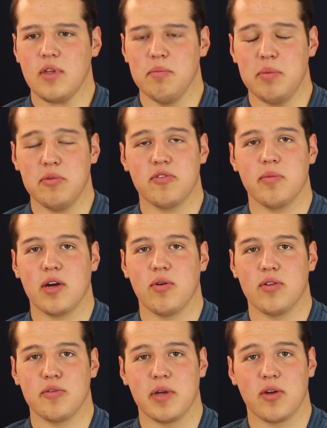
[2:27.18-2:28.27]
people from
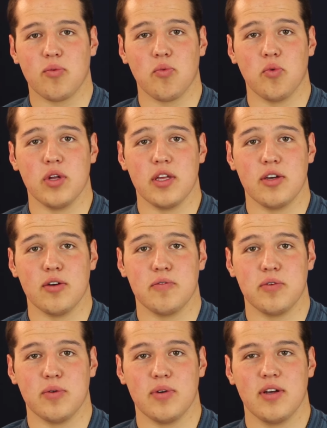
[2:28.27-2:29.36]
Ecuador make really good
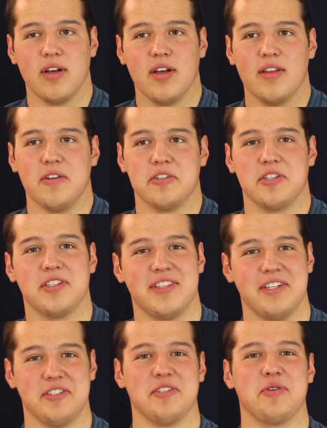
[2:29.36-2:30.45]
food. There's this
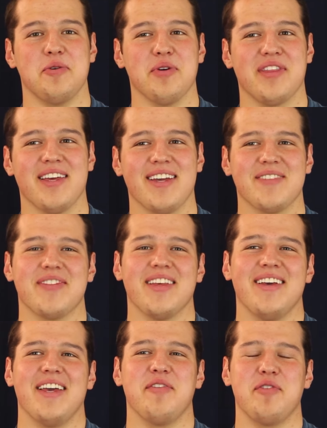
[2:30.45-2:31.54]
there's this cool thing.
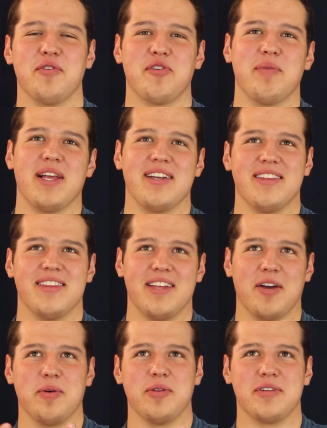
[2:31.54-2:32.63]
If you're from La,
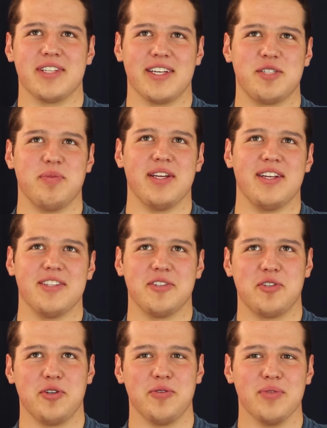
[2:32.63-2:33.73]
Ecuador is like split into
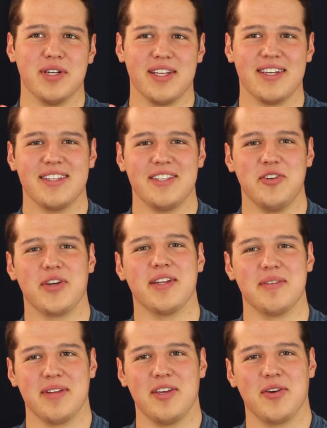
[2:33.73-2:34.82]
two really. You
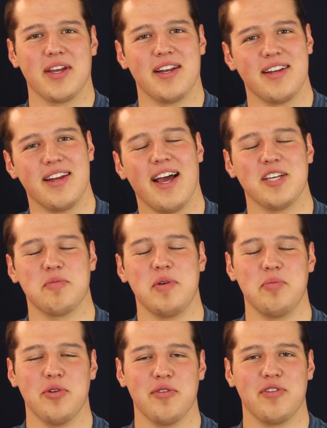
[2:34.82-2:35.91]
can you can ask
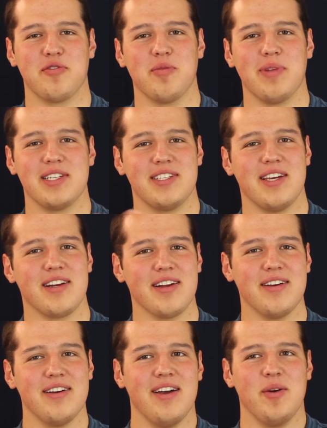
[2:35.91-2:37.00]
people if they're from La
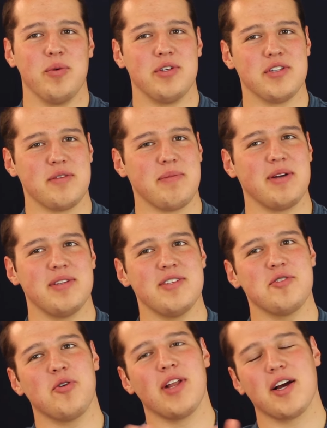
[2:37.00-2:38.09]
Sierra, which is the mountains,
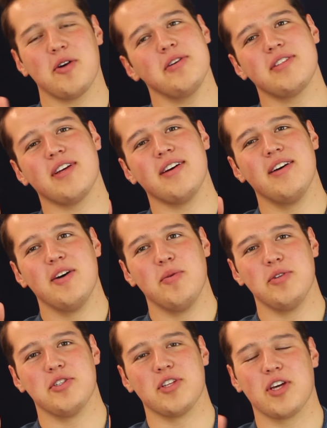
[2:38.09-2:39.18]
or La Costa,
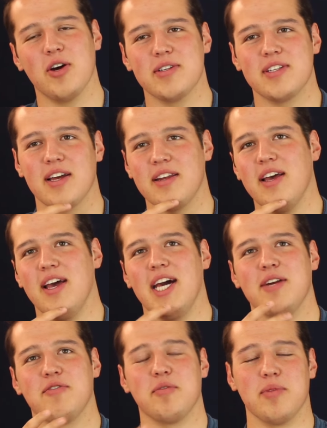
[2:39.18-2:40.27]
which is the coastline. And
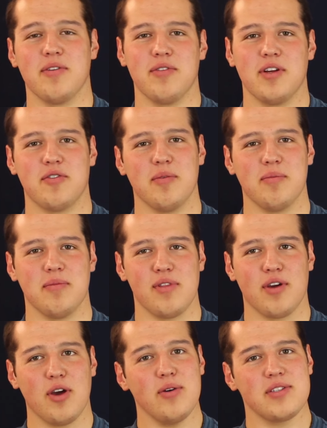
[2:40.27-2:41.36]
if they're, they're from the
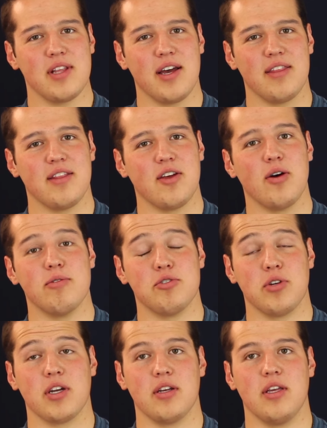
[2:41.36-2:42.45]
coastline, then they always
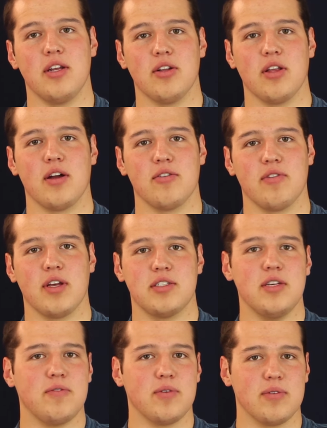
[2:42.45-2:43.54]
drink eat a lot of like
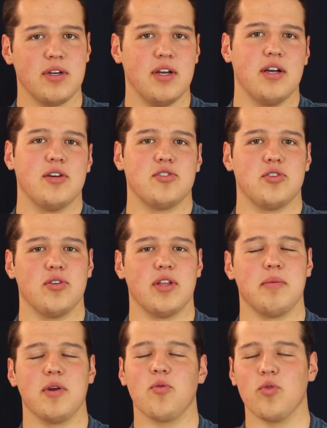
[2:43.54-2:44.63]
seafood. So they
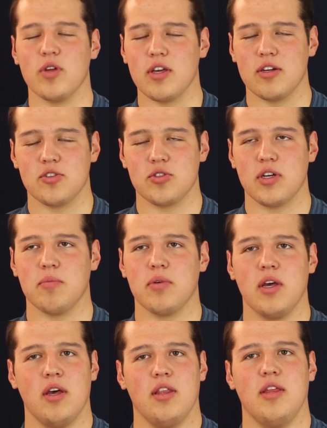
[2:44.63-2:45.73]
make really good shrimp.
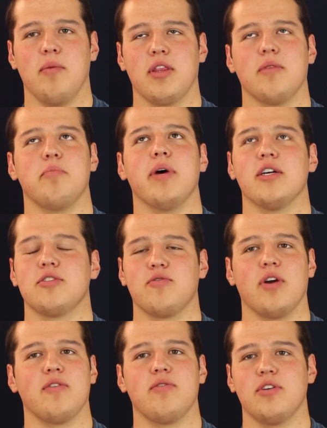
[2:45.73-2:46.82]
They make the best
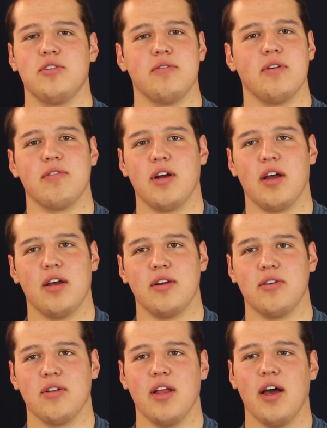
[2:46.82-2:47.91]
fried fish you've ever had in
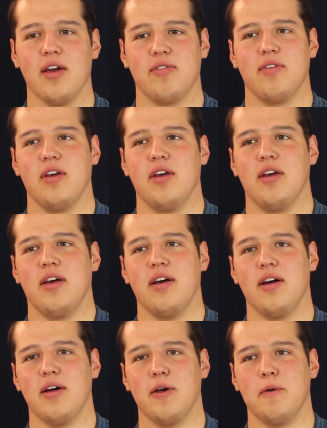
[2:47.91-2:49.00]
your life.
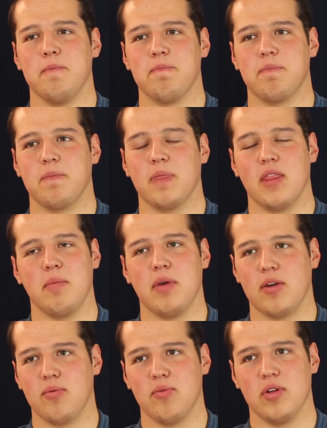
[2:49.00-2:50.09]
Um, they
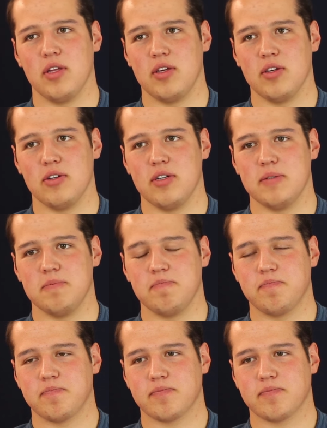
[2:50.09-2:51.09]
make really good um,